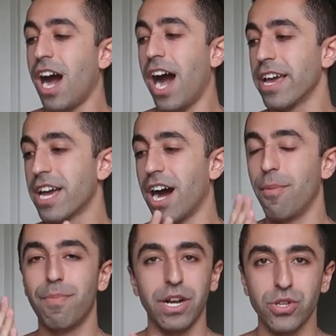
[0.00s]
I
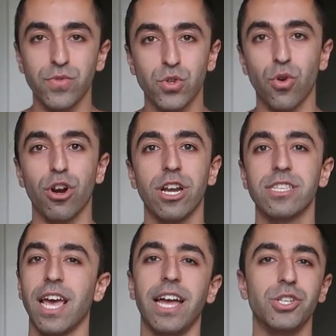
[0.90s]
got a bunch of
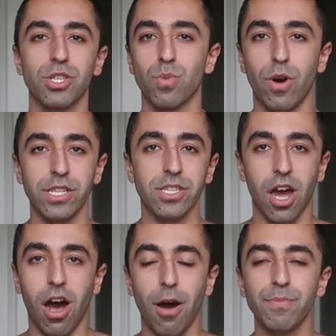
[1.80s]
shorts and just one
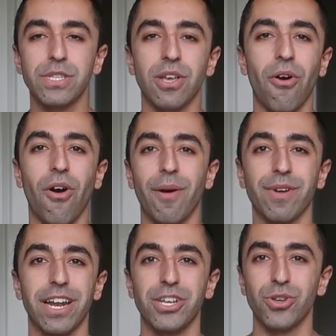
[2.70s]
top, so
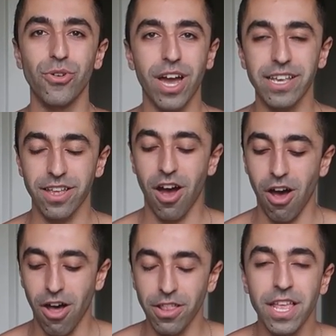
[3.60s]
I'm gonna show you guys the
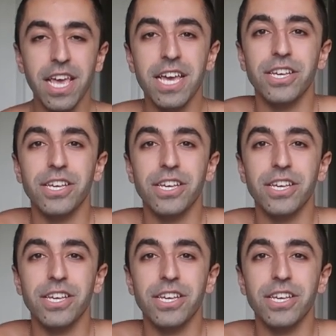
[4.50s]
haul.